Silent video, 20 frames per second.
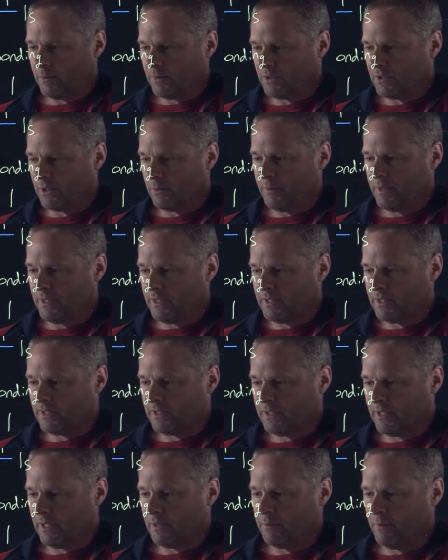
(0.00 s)
It's going to be
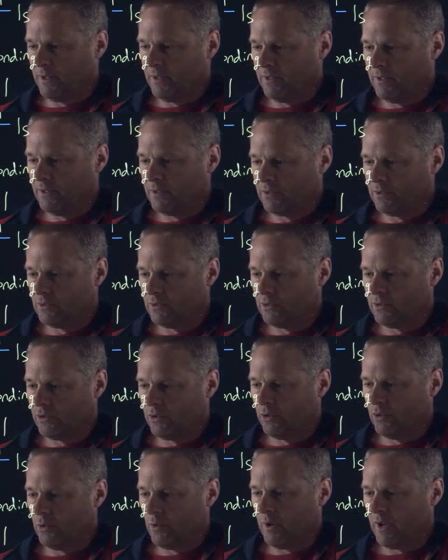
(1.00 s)
sigma
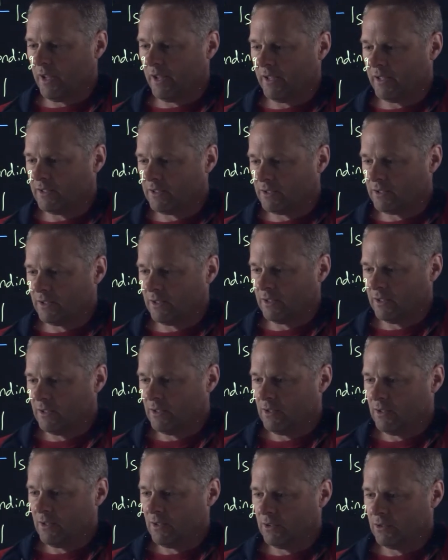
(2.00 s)
2s2.
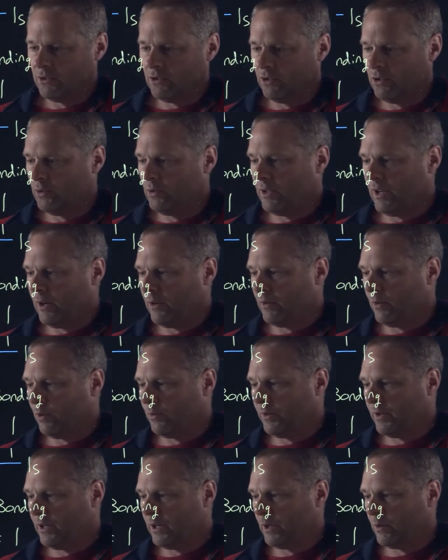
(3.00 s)
Now over
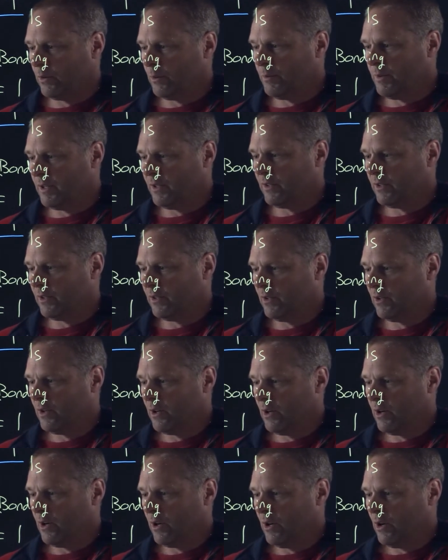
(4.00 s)
here would be the
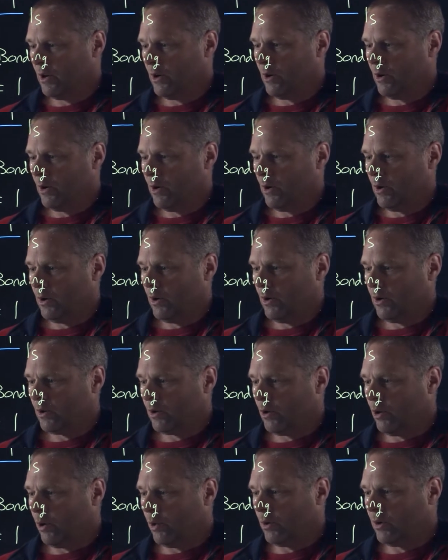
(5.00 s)

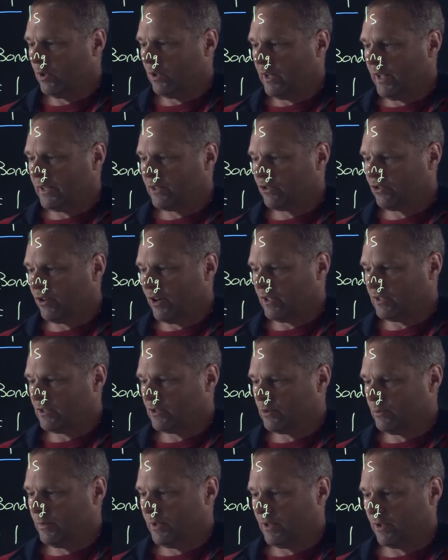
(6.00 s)
core electrons. This
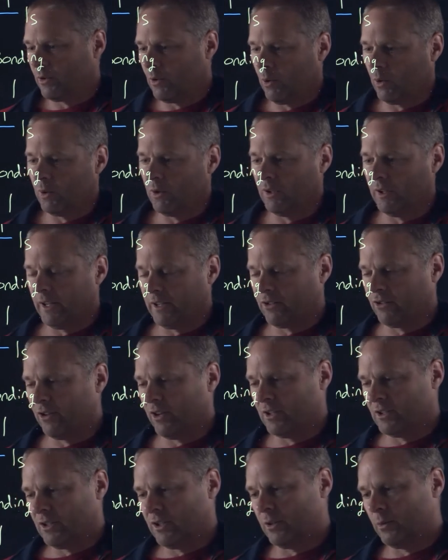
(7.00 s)
would be the core
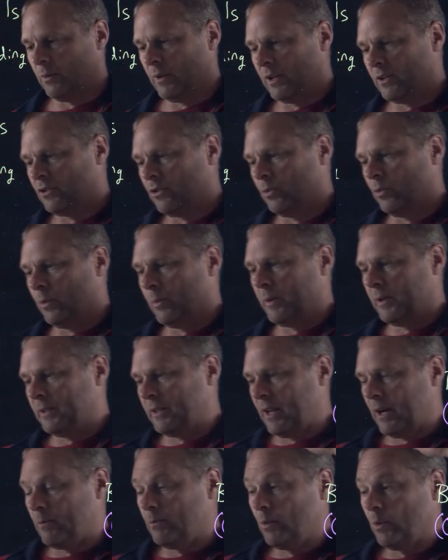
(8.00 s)
electrons here. We're not too worried about
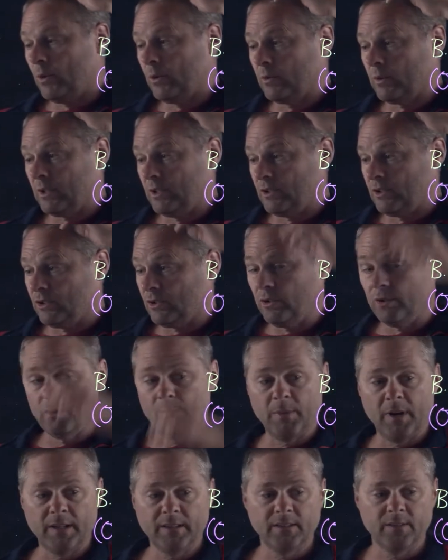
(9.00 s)
that. I'm more concerned
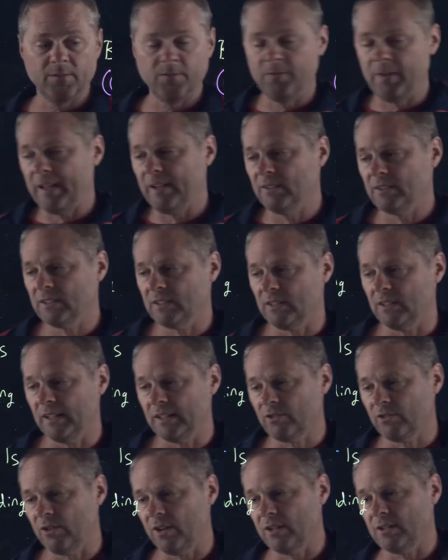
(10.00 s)
about the valence
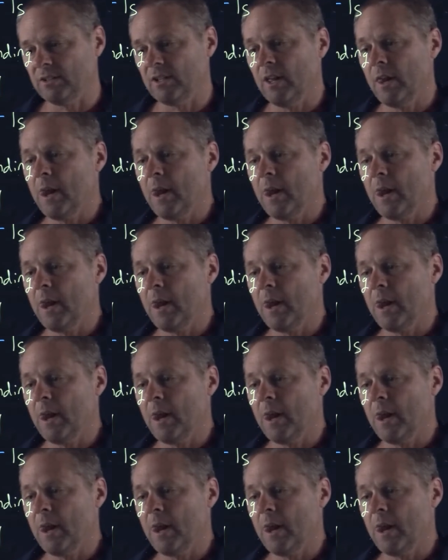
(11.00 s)
electrons.